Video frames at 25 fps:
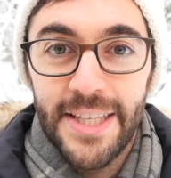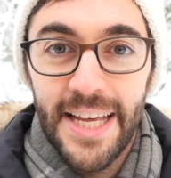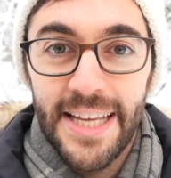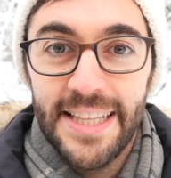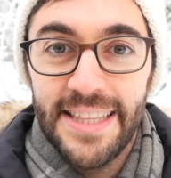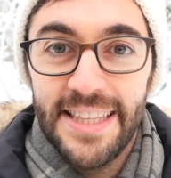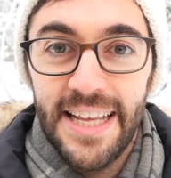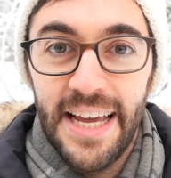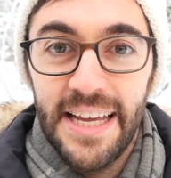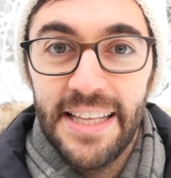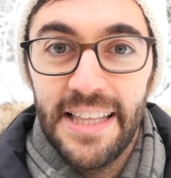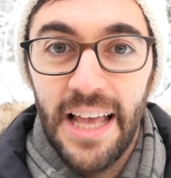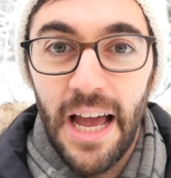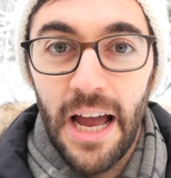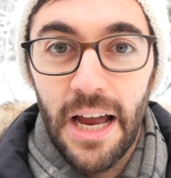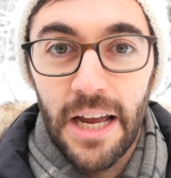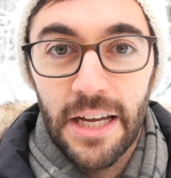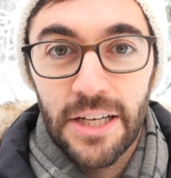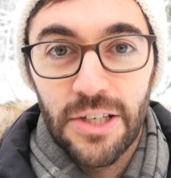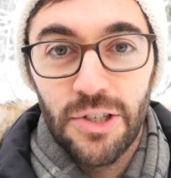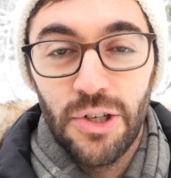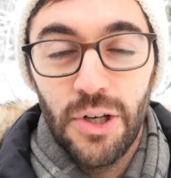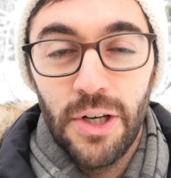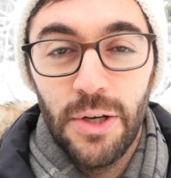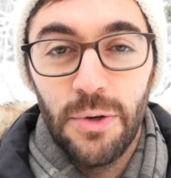that night, I
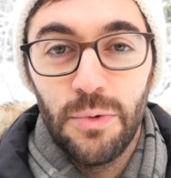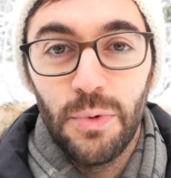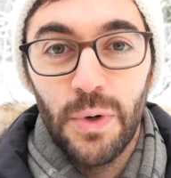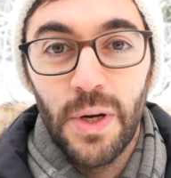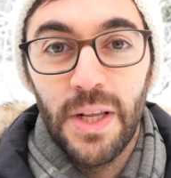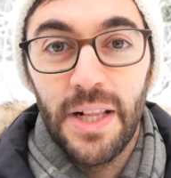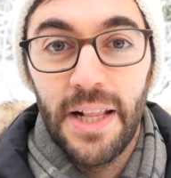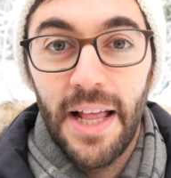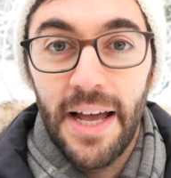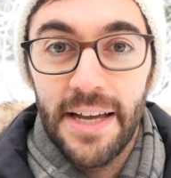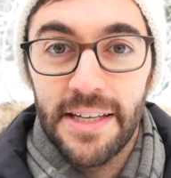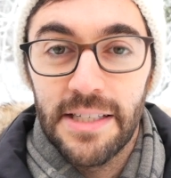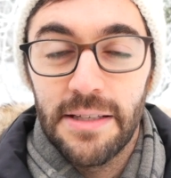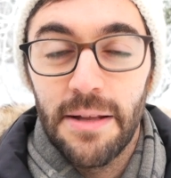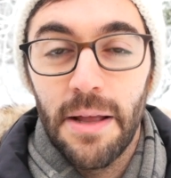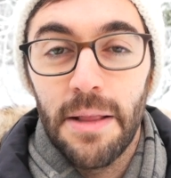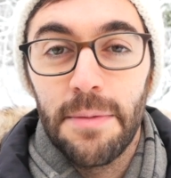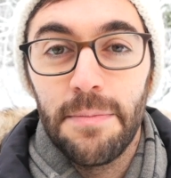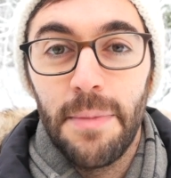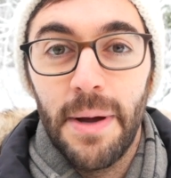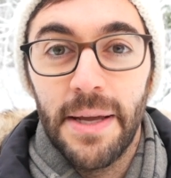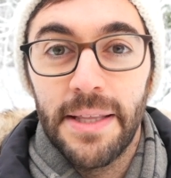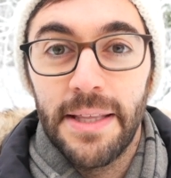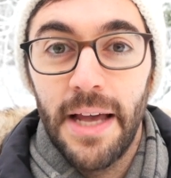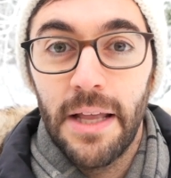actually realized that
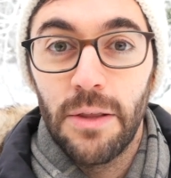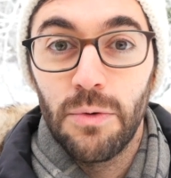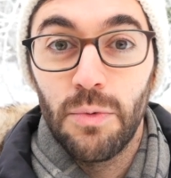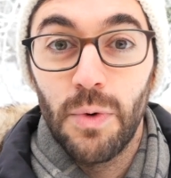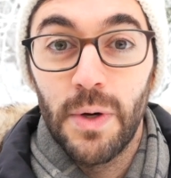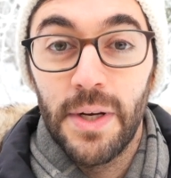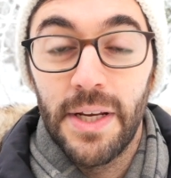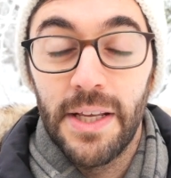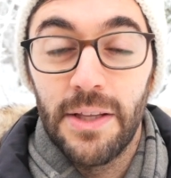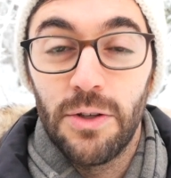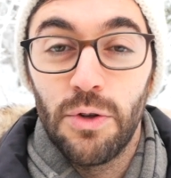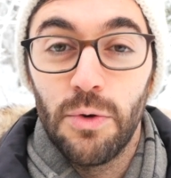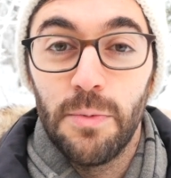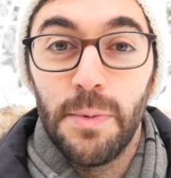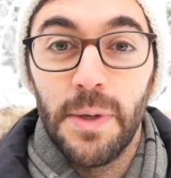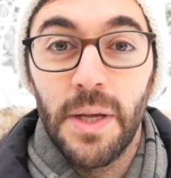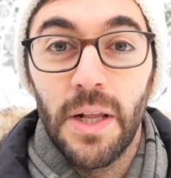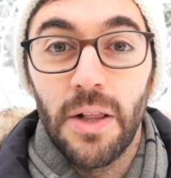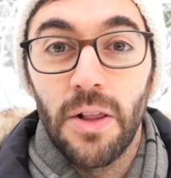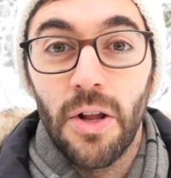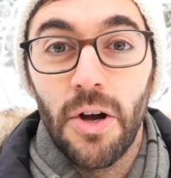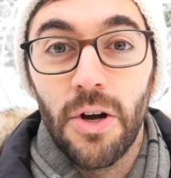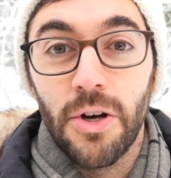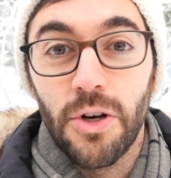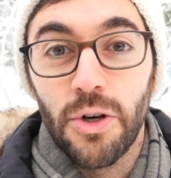my dad wanted to be a
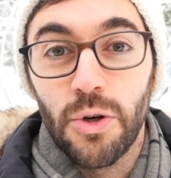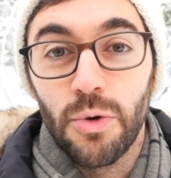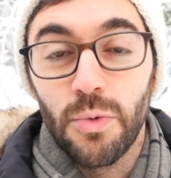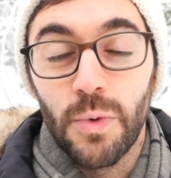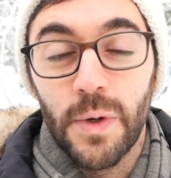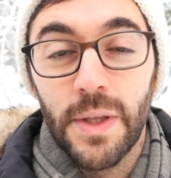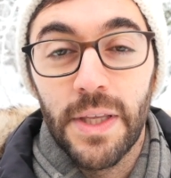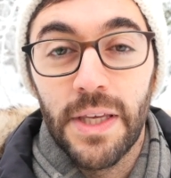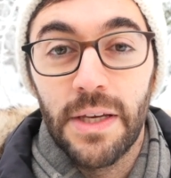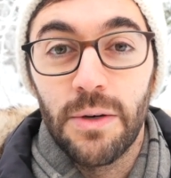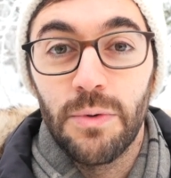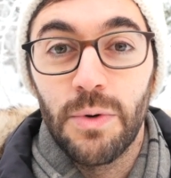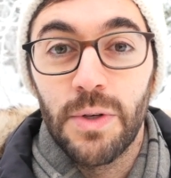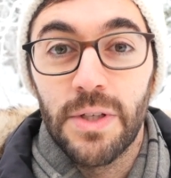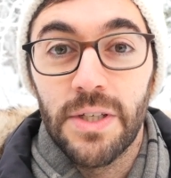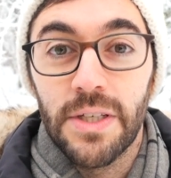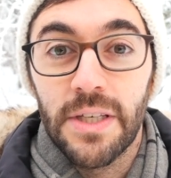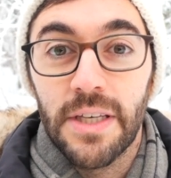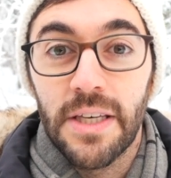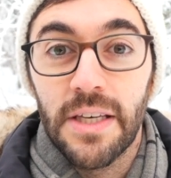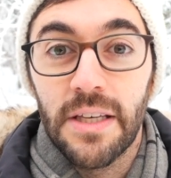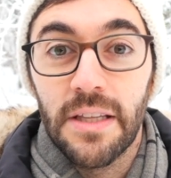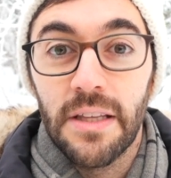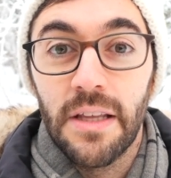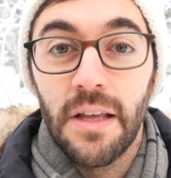lawyer when he was a
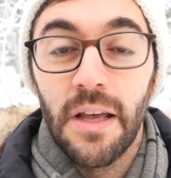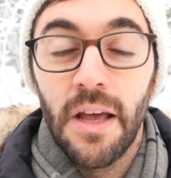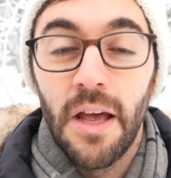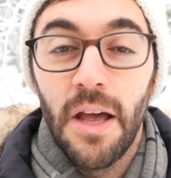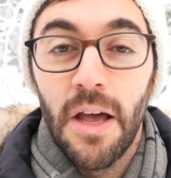kid.